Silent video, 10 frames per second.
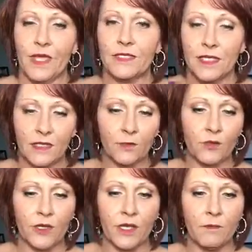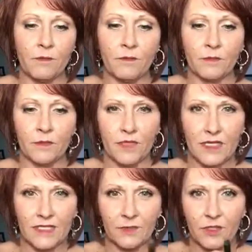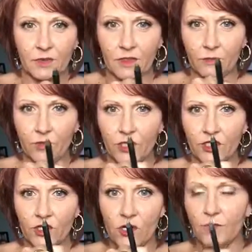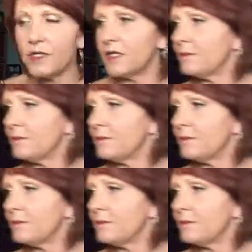I take the prim. It needs to be pretty sharpened,